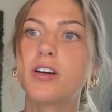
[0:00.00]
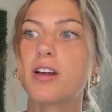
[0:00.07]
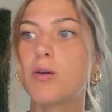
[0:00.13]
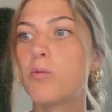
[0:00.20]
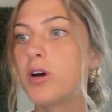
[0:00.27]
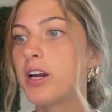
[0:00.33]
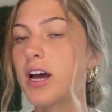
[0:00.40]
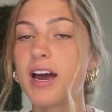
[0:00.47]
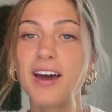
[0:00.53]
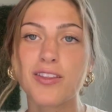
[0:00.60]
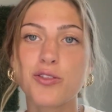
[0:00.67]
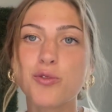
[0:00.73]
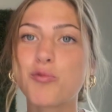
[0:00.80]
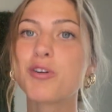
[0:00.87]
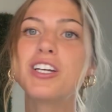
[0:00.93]
I
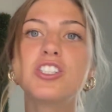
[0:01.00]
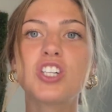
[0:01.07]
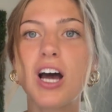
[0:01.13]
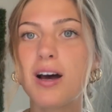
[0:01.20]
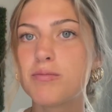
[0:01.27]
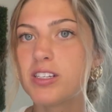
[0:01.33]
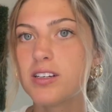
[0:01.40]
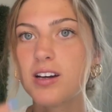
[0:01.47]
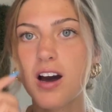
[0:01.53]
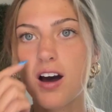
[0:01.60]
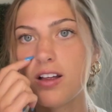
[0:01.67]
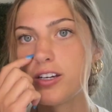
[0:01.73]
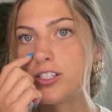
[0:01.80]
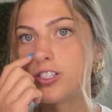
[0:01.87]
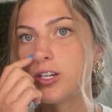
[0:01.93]
had 3 jobs in
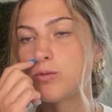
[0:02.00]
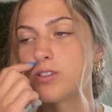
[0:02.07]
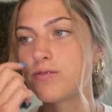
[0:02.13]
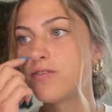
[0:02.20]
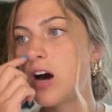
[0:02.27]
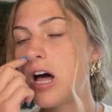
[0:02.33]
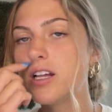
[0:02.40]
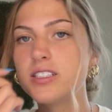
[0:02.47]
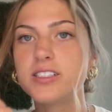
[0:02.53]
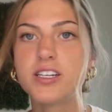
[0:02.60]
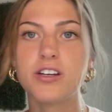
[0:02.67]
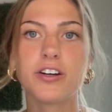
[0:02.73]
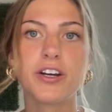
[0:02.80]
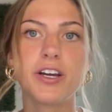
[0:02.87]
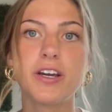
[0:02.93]
college. I was
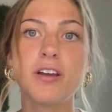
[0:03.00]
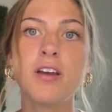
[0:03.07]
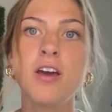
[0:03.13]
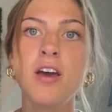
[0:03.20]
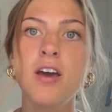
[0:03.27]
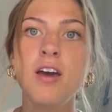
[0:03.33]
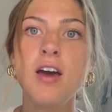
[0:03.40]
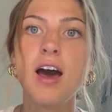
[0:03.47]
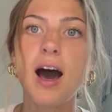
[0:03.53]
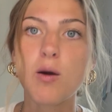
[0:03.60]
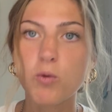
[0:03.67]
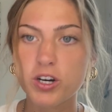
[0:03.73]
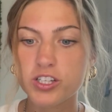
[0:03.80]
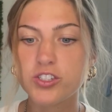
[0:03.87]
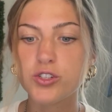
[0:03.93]
volunteering. I
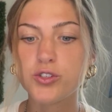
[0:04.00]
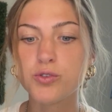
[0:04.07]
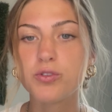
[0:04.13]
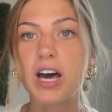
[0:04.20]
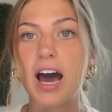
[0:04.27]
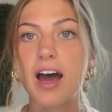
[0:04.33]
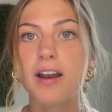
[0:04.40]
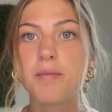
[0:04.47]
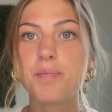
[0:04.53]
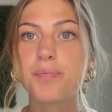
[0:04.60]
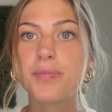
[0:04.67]
wanted to do that.